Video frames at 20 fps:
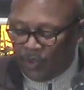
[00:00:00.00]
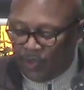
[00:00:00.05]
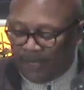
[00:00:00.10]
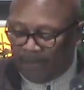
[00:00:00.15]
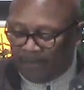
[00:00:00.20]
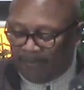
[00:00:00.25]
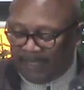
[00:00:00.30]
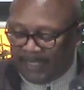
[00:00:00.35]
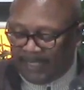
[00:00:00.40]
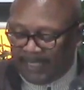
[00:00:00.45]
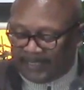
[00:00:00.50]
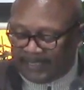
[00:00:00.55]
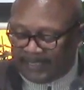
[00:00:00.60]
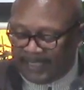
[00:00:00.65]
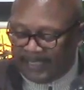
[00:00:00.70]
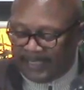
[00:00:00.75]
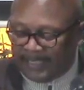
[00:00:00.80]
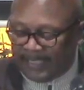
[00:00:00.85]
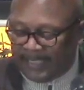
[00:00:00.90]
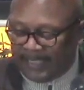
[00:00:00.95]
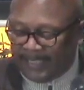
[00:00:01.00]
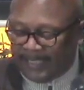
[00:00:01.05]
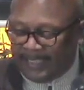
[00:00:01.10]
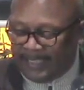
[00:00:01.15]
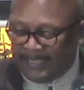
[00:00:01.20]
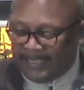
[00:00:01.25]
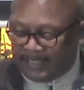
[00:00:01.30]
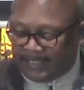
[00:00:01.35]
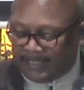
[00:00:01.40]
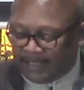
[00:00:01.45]
am less than the
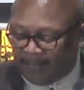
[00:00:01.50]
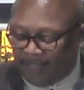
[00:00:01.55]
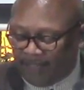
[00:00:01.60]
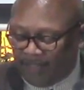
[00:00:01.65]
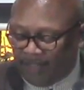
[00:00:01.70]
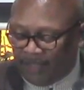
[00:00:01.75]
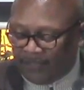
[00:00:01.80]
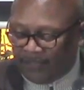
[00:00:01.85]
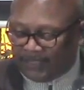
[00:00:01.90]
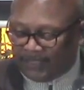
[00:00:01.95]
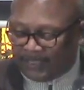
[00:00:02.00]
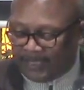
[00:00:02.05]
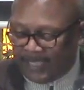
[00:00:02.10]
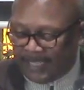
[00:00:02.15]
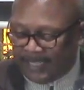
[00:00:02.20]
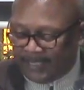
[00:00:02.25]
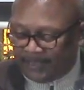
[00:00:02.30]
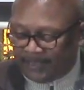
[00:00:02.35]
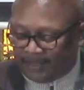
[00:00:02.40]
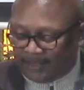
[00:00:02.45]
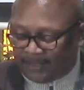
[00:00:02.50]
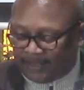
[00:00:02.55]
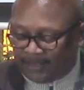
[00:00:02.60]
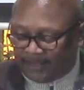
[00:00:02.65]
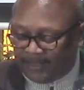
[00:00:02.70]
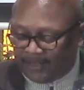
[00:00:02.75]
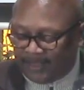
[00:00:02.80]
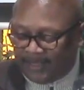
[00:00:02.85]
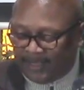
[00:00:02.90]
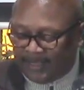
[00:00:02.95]
least of all the saints,
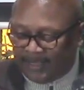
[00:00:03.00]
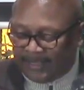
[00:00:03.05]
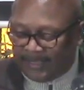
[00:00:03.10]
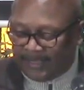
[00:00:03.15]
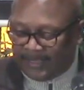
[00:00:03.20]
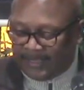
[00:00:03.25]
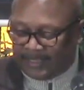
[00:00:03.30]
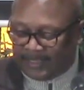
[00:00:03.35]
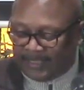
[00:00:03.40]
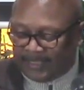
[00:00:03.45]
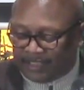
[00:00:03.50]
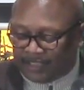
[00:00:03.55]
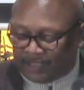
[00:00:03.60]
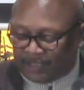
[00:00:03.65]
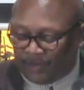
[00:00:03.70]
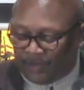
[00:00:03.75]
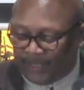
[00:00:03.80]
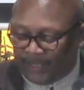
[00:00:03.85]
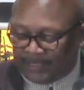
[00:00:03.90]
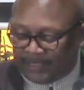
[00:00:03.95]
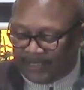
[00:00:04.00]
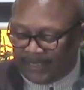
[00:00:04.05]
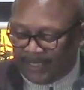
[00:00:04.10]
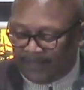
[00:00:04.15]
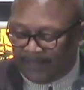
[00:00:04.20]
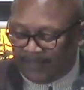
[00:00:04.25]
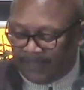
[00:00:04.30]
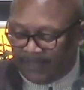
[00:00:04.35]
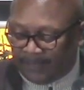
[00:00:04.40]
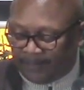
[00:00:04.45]
is this grace
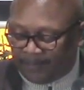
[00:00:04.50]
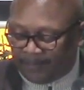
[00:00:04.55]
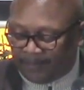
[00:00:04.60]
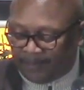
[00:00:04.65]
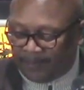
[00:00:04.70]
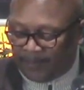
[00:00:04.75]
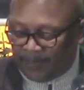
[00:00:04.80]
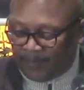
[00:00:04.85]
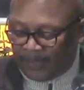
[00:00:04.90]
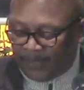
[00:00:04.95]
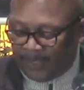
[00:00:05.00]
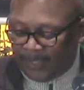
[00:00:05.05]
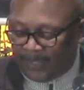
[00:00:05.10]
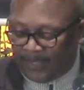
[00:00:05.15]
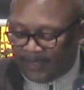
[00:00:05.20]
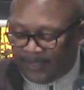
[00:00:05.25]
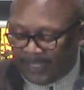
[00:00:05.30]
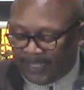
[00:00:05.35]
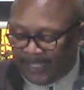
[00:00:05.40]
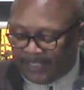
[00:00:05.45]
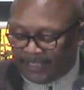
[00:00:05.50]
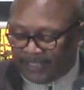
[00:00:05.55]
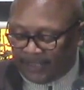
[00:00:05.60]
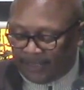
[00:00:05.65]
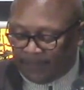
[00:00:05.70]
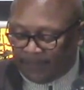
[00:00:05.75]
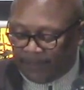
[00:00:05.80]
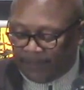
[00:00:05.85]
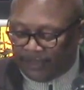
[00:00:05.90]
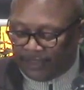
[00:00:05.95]
given, that I should
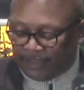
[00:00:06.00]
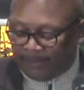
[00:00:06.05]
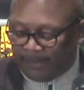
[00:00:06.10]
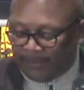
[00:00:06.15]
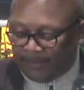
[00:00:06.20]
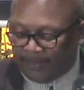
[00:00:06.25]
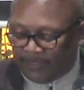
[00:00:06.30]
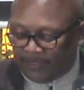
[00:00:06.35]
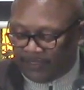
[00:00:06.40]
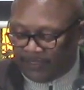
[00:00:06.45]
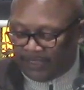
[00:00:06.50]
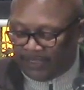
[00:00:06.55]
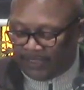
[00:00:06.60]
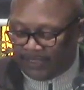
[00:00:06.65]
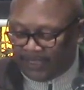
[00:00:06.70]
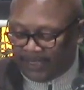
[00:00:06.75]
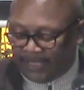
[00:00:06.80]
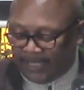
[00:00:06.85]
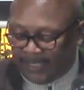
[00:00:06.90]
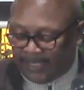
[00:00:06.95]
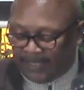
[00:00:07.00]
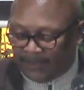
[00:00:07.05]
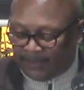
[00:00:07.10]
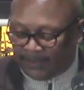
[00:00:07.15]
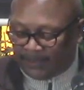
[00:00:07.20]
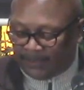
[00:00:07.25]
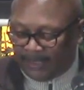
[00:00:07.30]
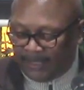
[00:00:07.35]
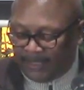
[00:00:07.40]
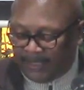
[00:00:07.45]
preach among the
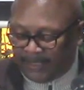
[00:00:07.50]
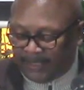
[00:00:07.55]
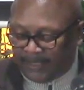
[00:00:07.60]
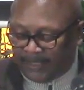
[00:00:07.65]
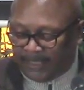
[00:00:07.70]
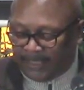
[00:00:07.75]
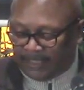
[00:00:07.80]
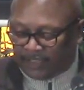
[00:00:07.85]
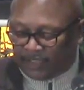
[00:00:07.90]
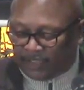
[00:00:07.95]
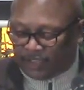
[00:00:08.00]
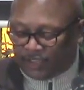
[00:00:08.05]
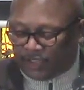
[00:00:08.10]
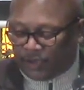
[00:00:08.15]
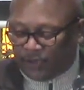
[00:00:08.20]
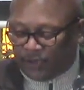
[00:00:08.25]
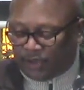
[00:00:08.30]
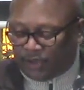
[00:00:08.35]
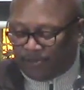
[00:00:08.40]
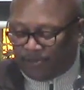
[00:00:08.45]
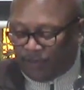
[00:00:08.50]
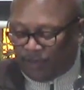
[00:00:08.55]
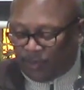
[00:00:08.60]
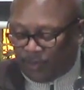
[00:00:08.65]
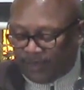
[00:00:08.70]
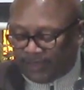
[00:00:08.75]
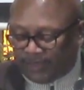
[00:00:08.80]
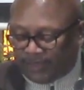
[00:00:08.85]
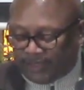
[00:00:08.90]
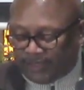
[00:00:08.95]
Gentiles the unsearchable
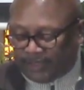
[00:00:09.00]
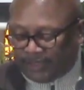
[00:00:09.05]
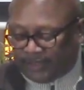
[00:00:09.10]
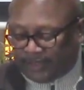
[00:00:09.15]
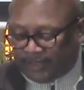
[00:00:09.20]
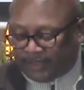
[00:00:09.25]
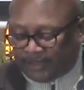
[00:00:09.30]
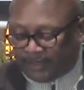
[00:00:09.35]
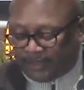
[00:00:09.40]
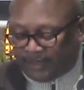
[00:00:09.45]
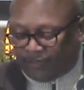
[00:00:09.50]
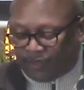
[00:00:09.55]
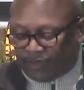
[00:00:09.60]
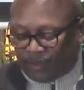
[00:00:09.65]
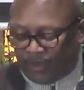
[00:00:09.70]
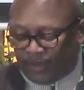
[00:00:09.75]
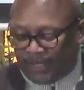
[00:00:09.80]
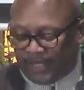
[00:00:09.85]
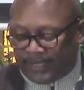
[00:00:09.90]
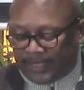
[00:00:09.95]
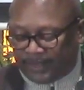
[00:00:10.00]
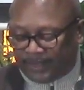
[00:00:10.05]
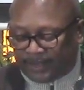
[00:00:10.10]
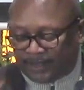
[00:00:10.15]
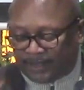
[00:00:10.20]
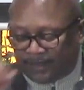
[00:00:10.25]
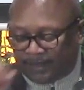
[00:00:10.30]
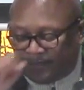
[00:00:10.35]
riches of Christ.